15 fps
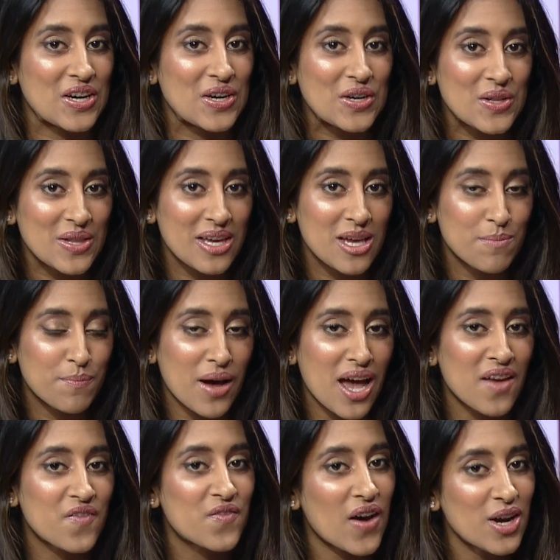early
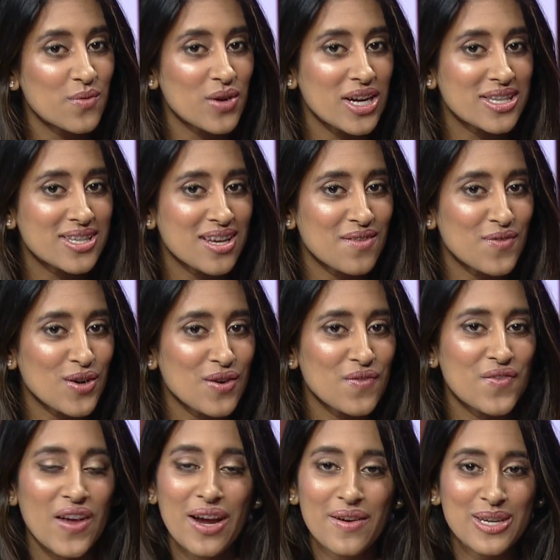by fundraising for a
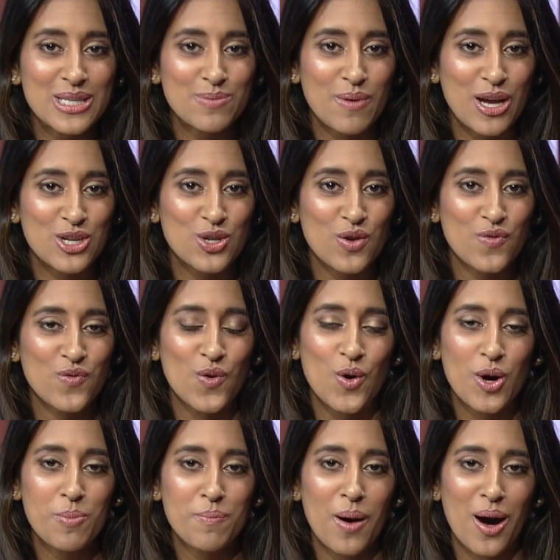very special
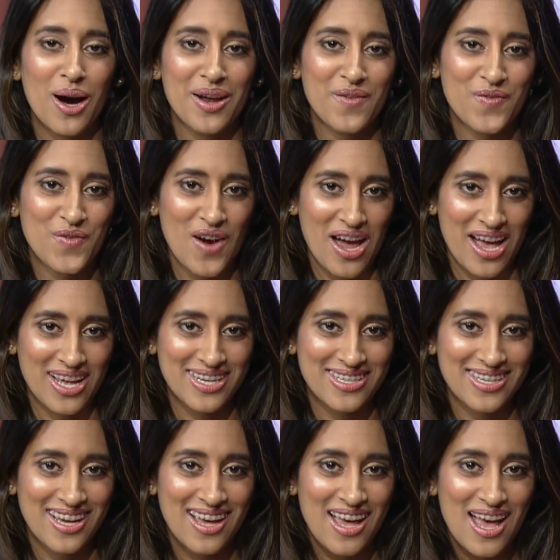four pod friend.